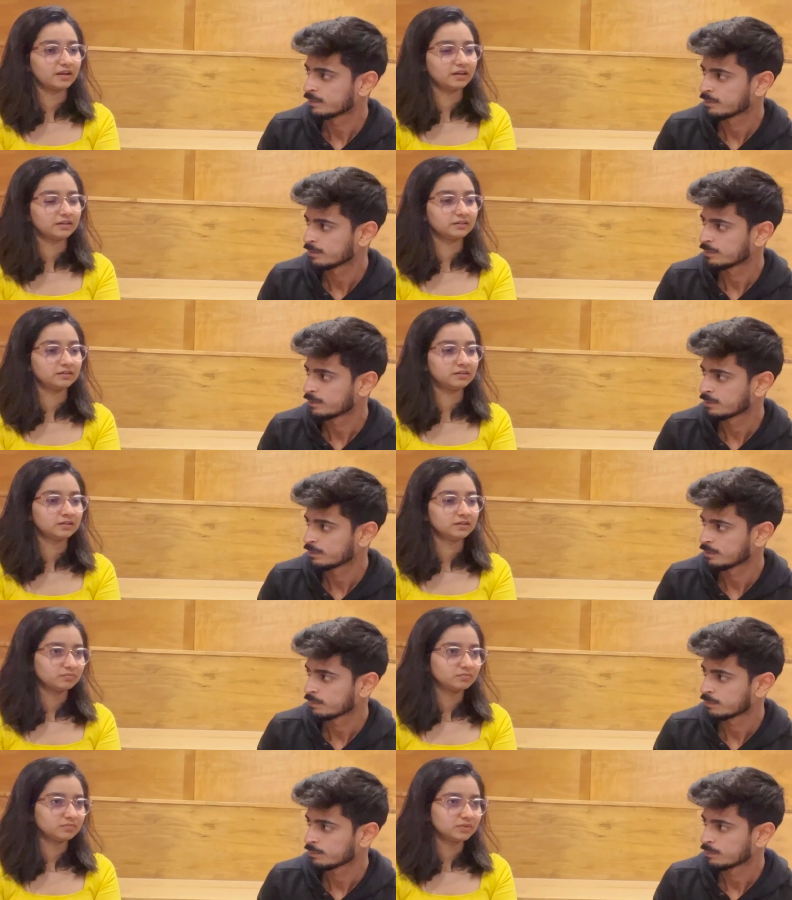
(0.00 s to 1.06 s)
Speaker 1: and
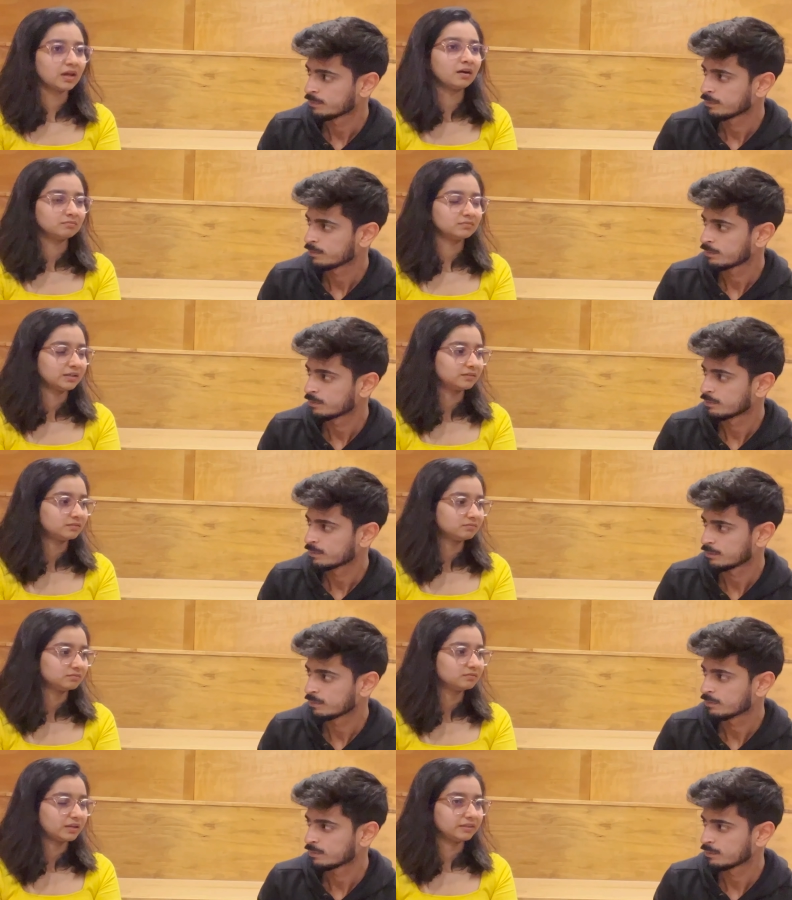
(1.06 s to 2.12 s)
yeah, like
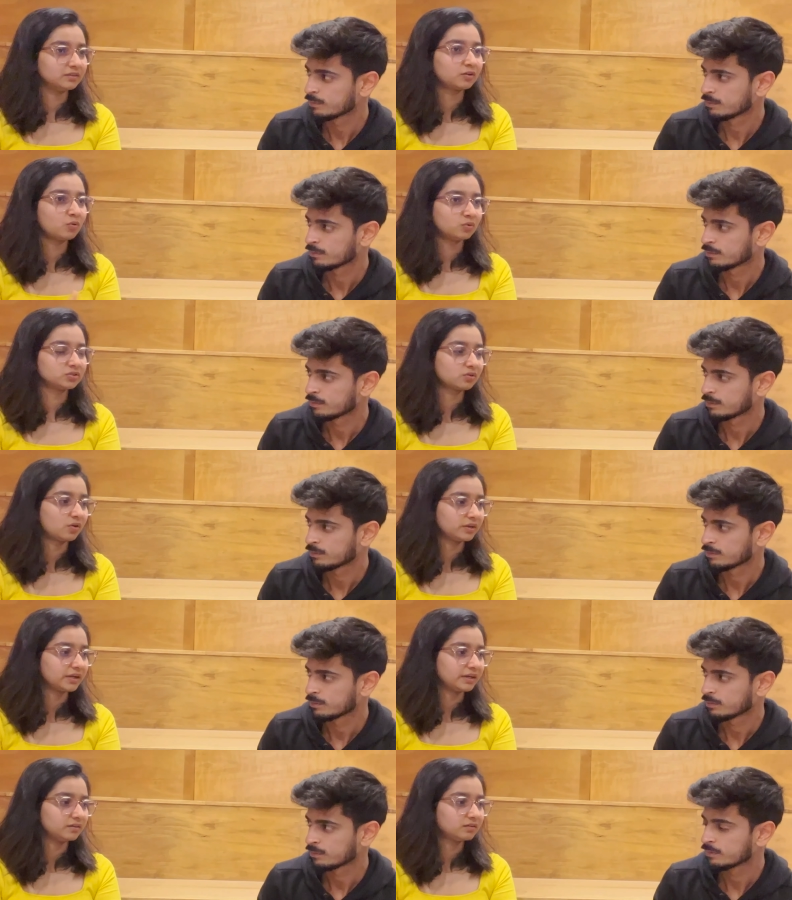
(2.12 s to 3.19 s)
and the course
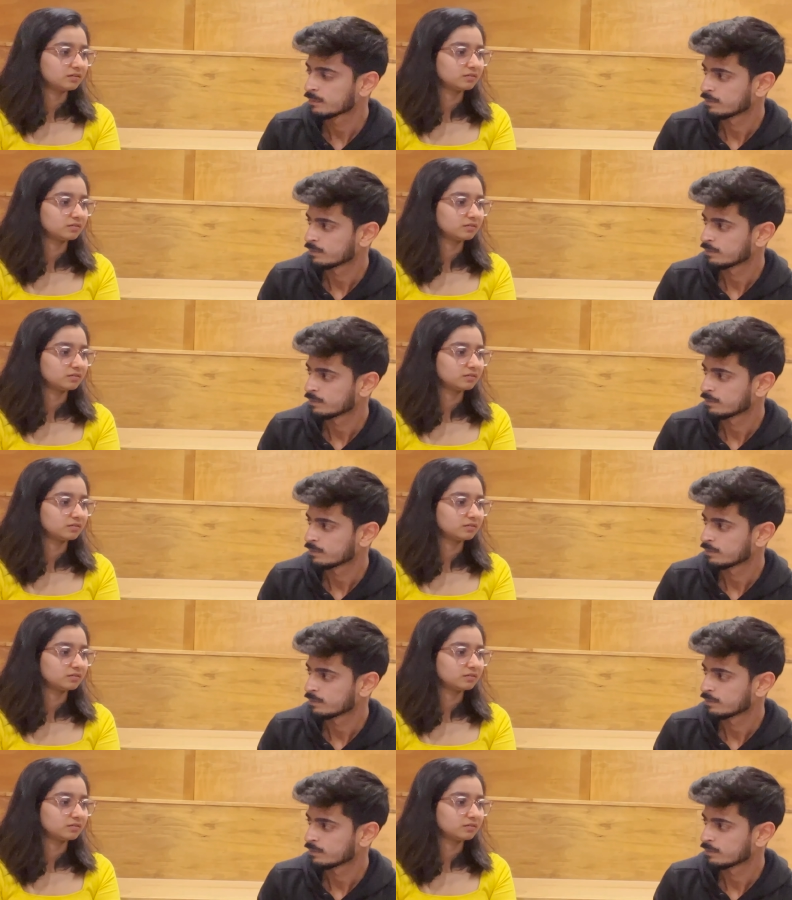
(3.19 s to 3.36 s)
content.